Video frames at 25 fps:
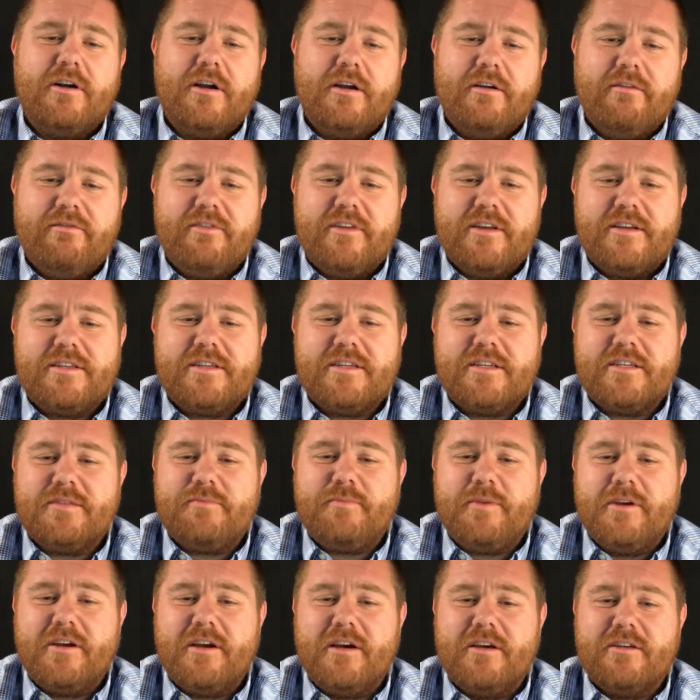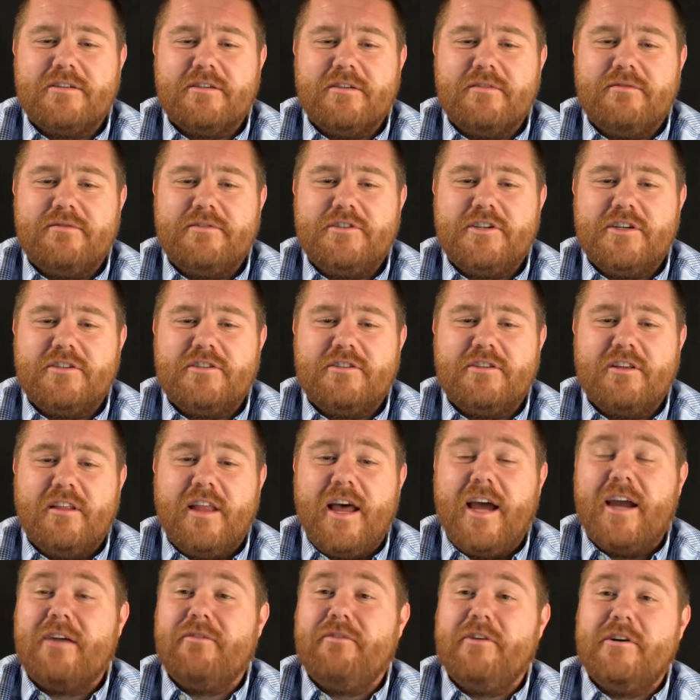if this is because of just the
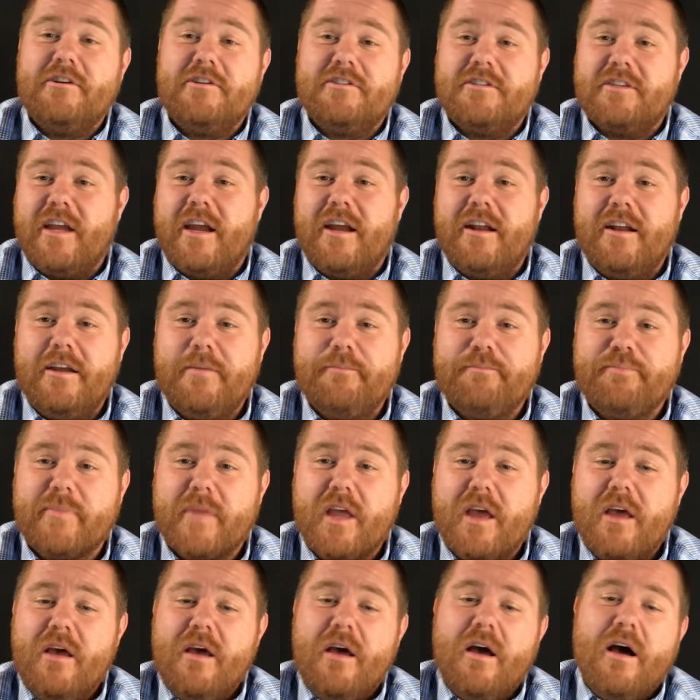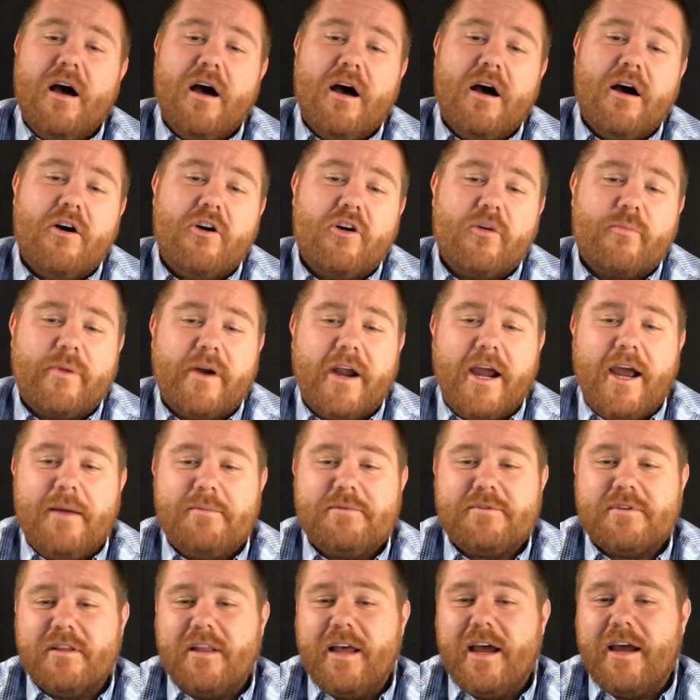lack of understanding, or
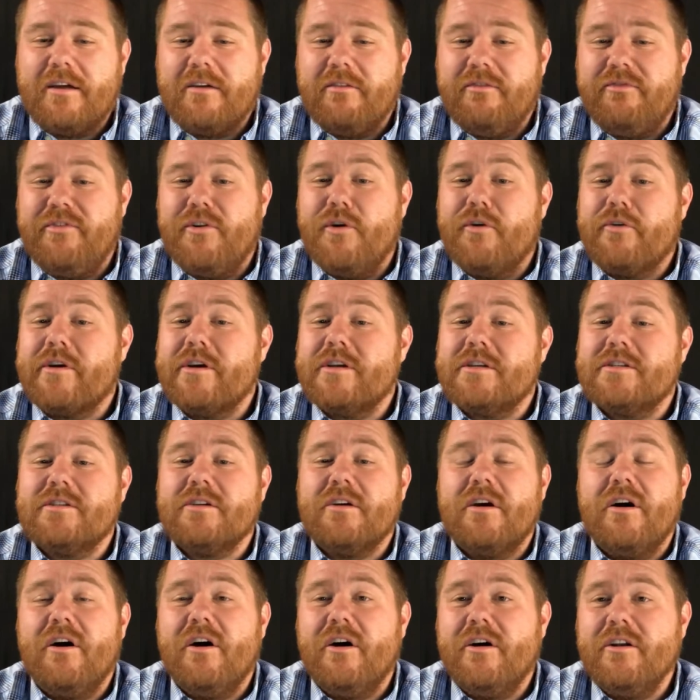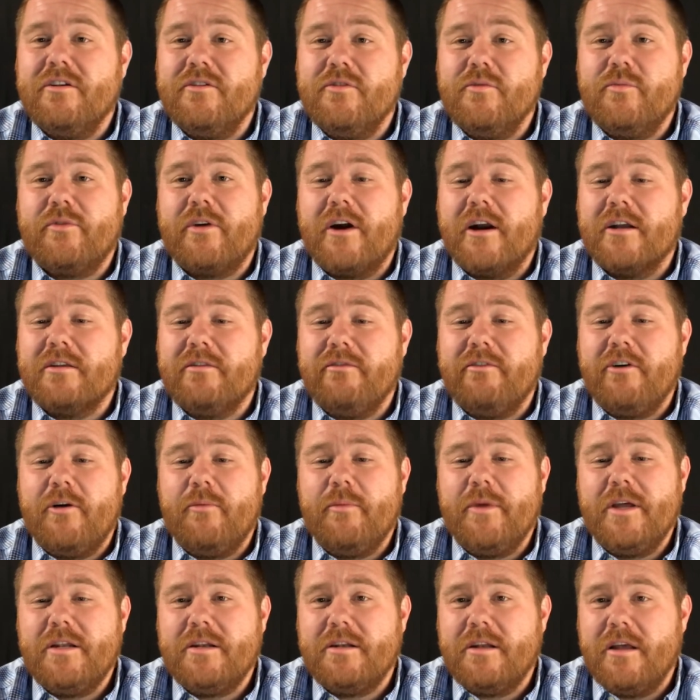perhaps a lack of focus on new product
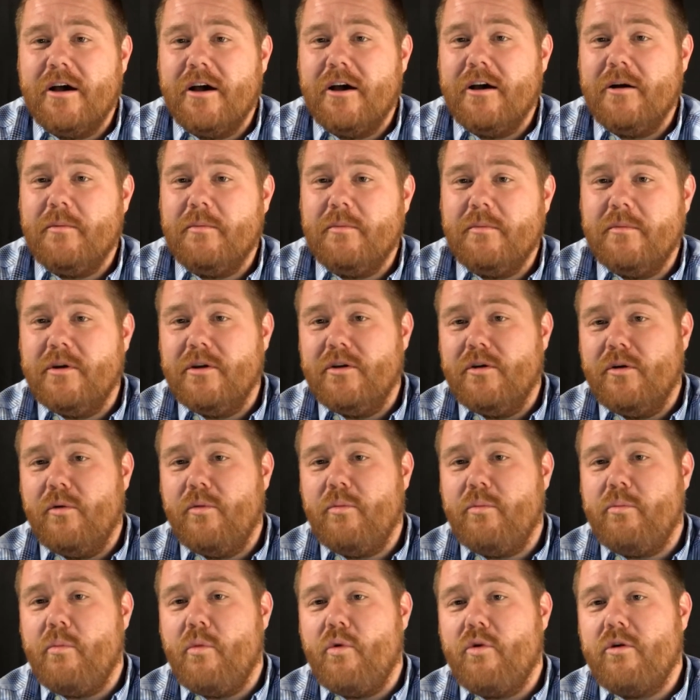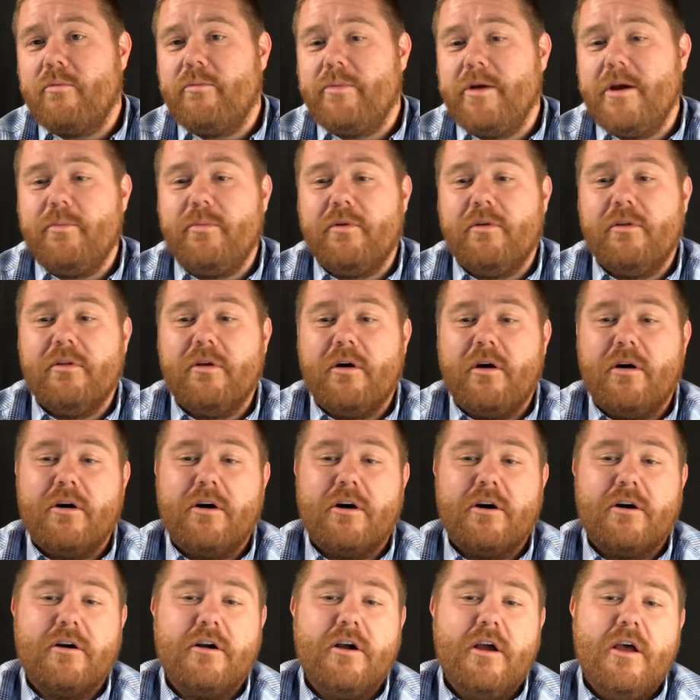development. More people
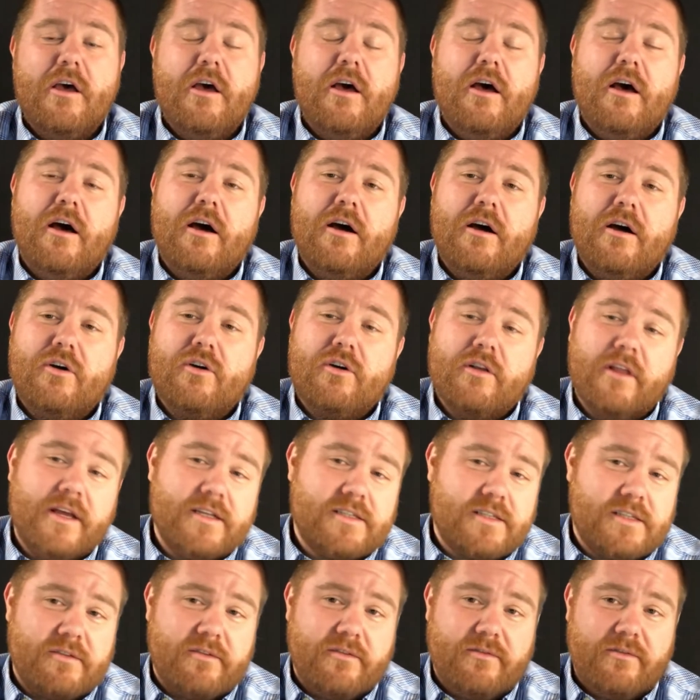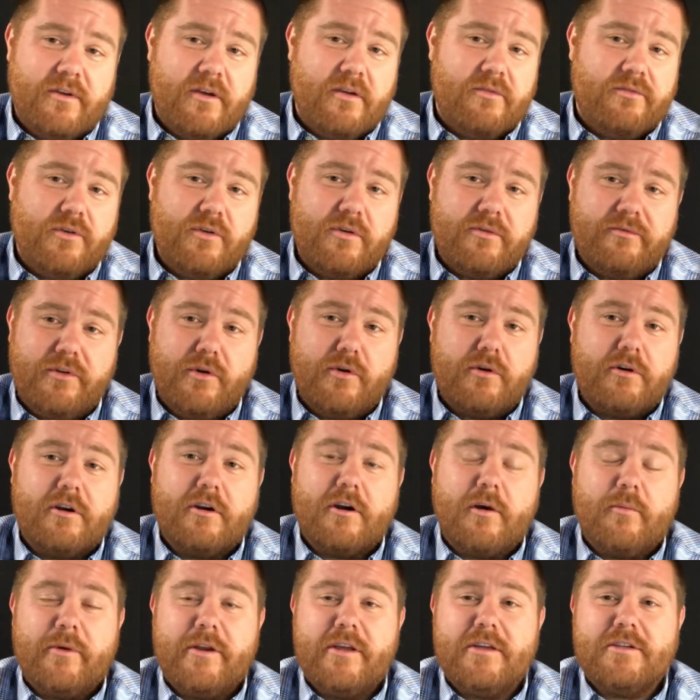are, or less, fewer and fewer
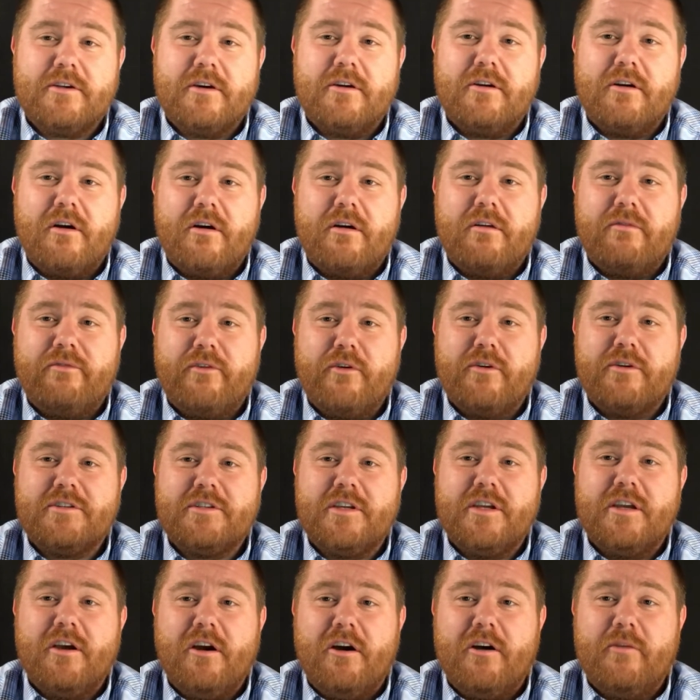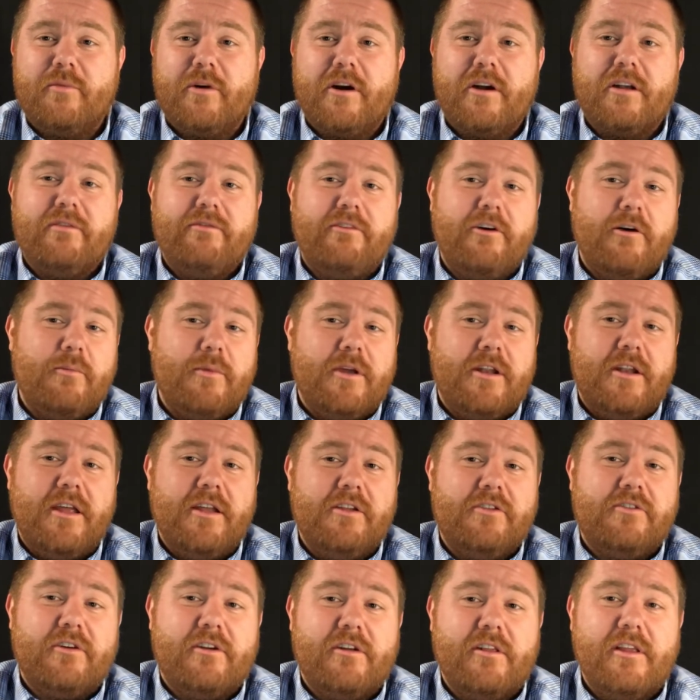companies are focusing on product development
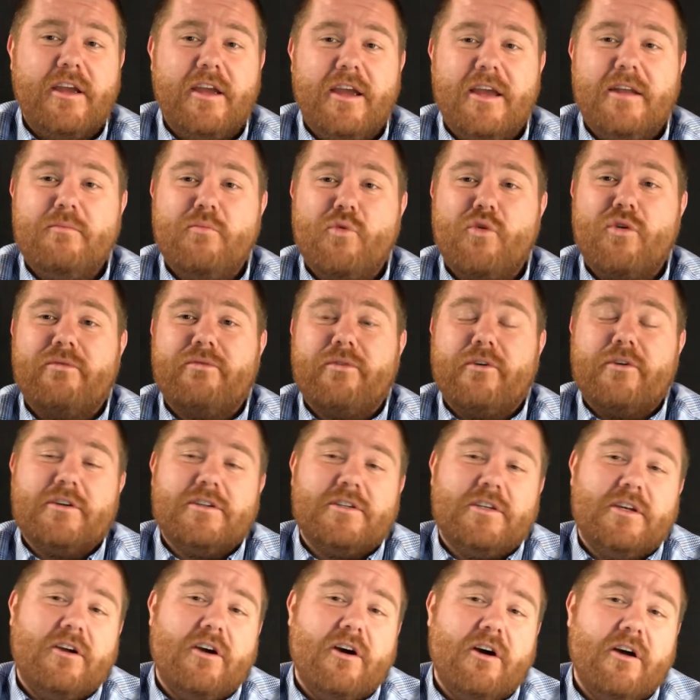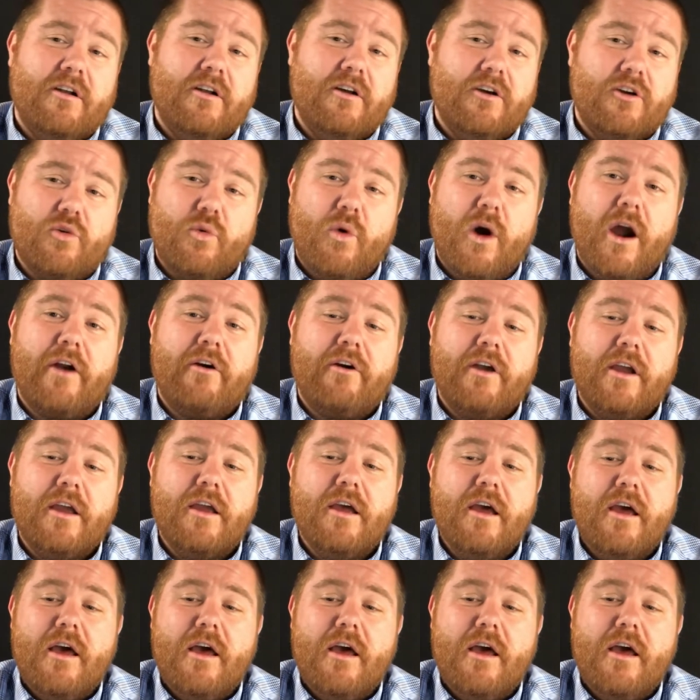internally and more focusing on acquiring